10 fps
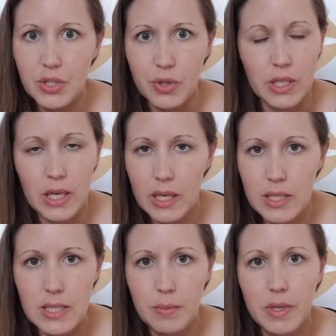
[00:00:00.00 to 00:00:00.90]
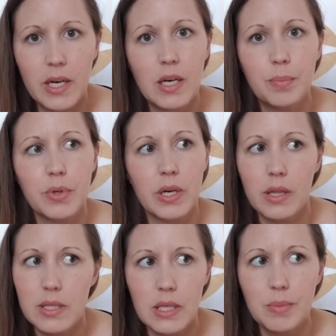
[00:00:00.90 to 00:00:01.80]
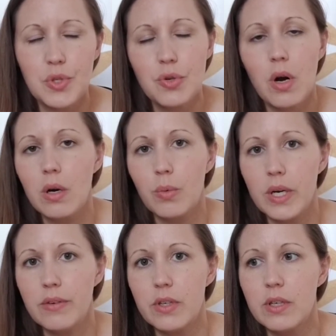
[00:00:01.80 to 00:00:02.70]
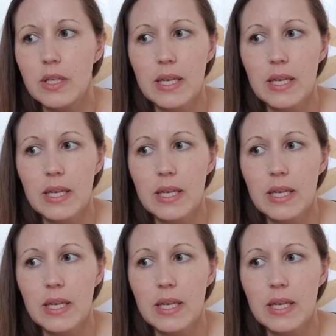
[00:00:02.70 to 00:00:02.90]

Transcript: drinking out of the same cup or out of the same straw or whatever.